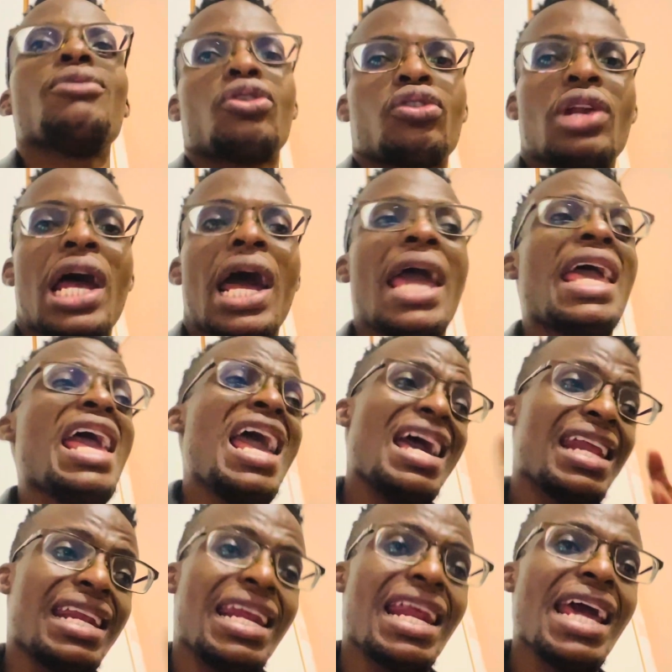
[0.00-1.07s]
to cry.
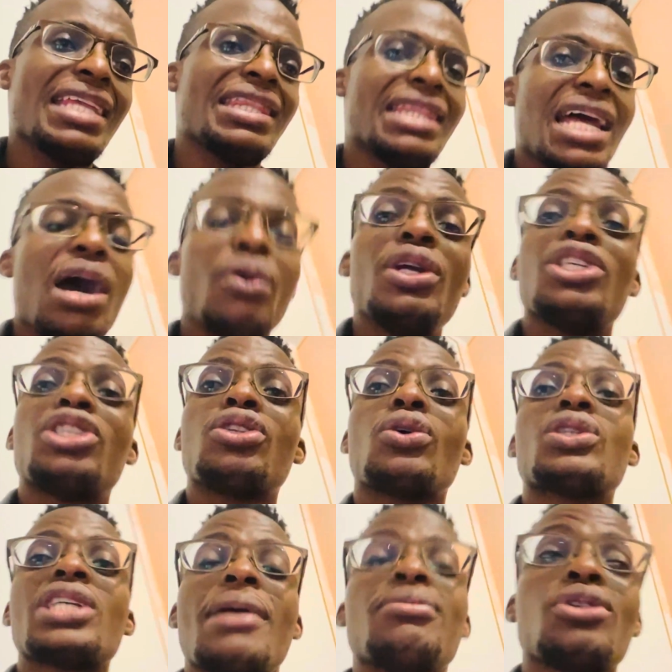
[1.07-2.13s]
Right now is no
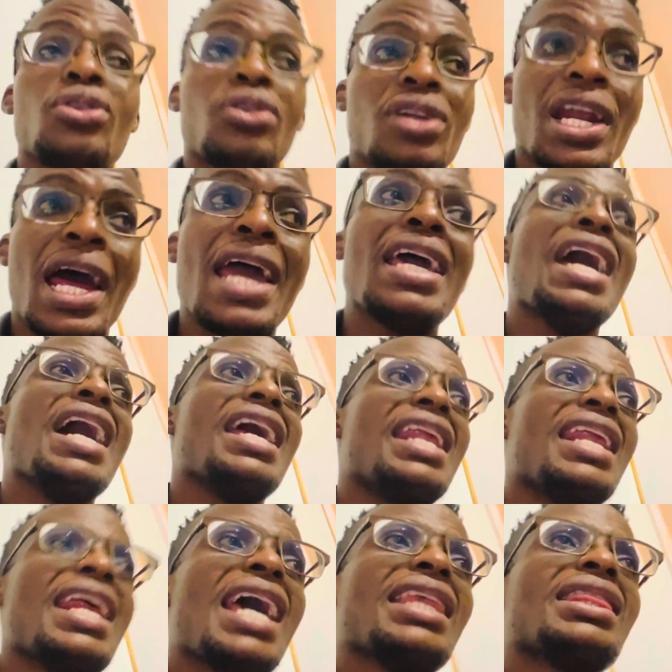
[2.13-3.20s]
time to cry.
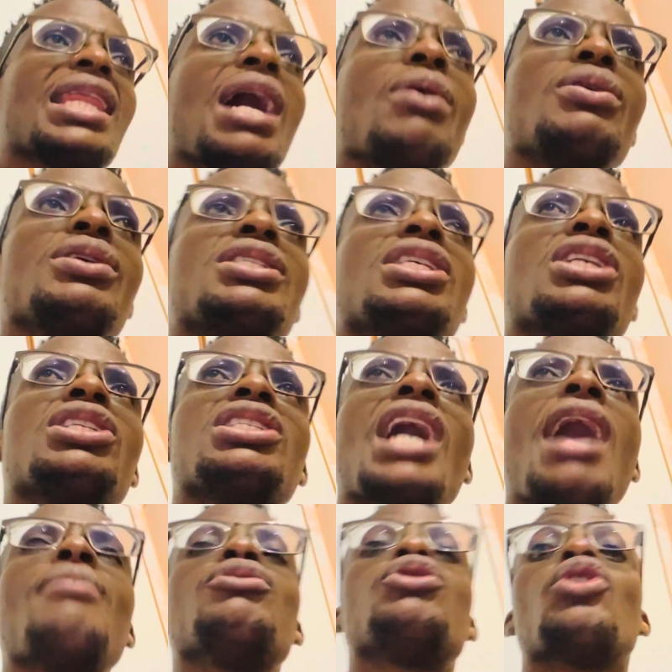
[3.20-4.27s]
Right now is the
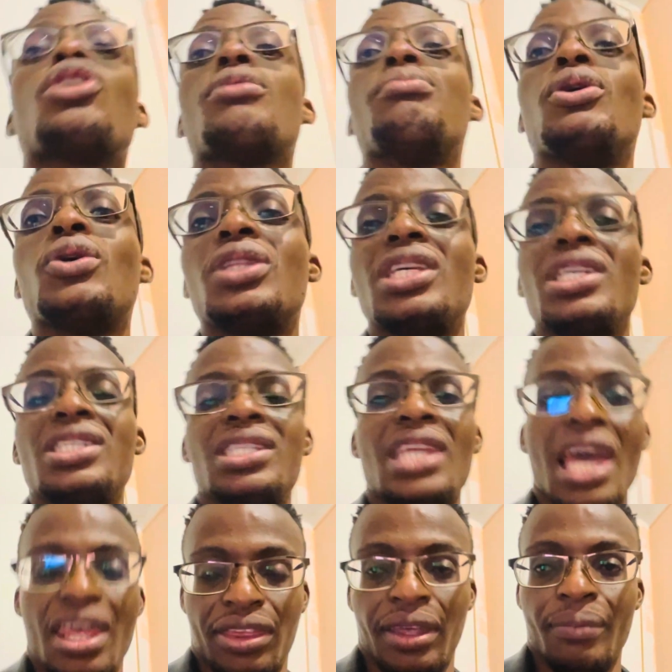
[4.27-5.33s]
time to rebuke this
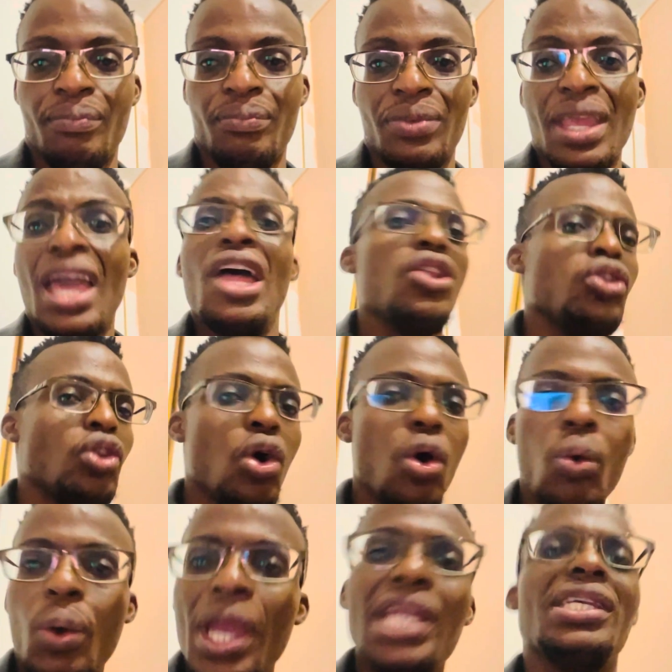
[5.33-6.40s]
death. No
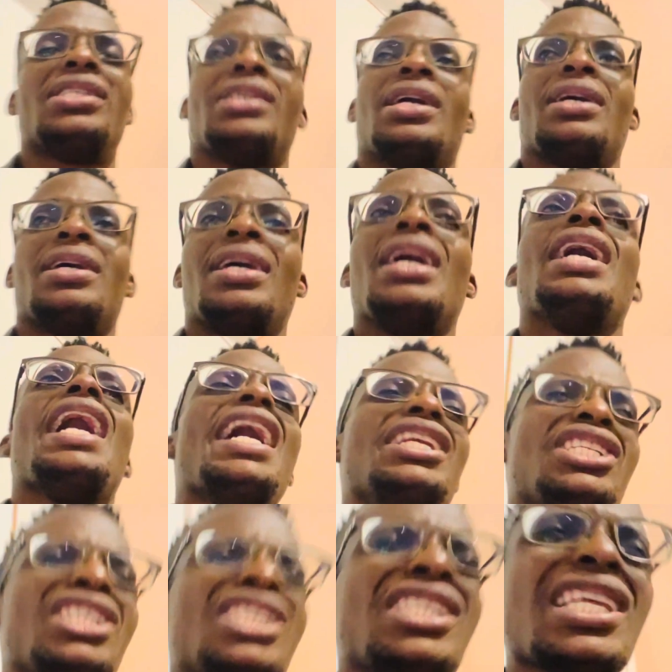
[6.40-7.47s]
ways.
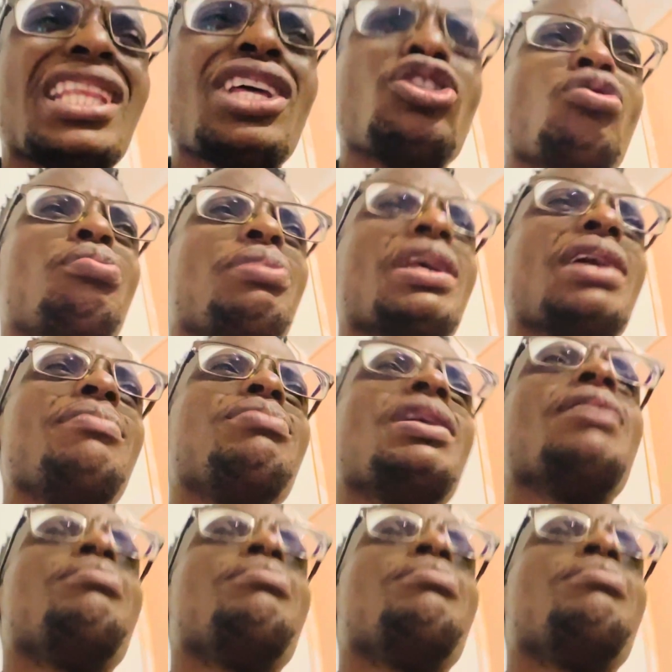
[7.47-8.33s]
And she started to pray, pray,